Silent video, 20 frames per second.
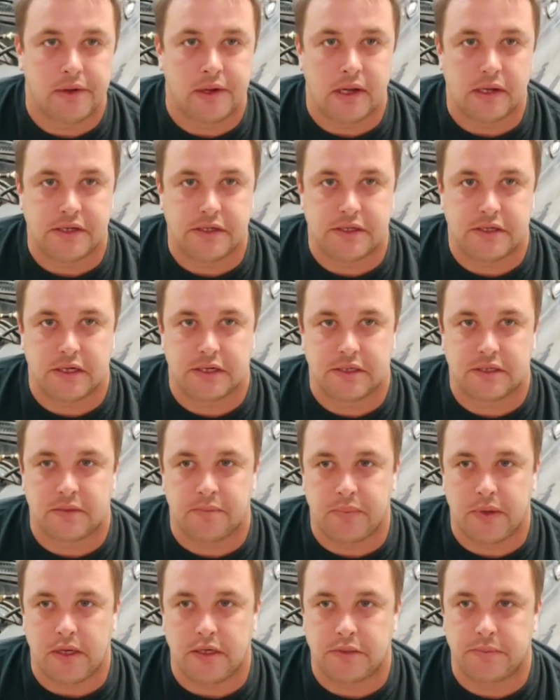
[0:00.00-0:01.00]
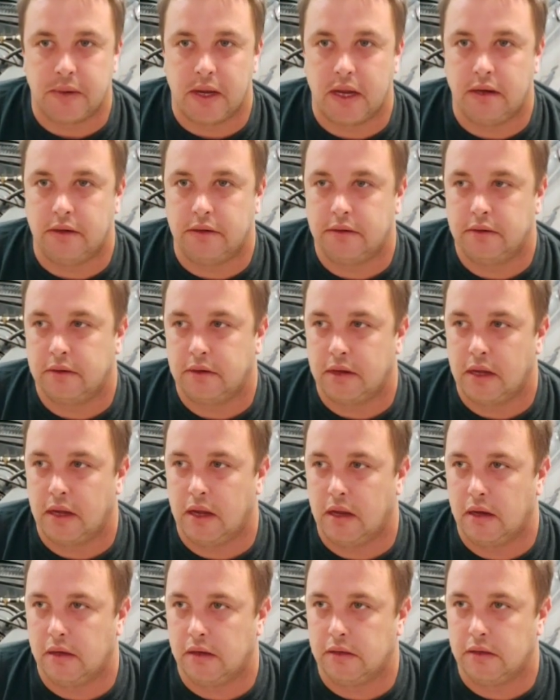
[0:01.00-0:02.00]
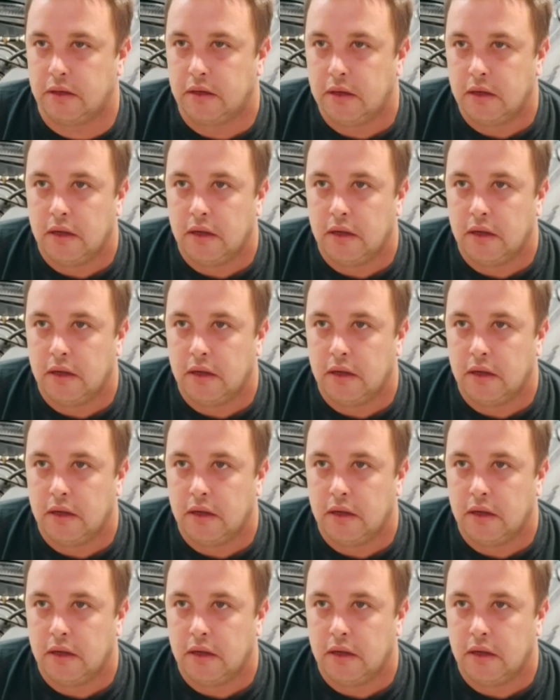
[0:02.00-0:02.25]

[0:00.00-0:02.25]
and it's just a big spend, and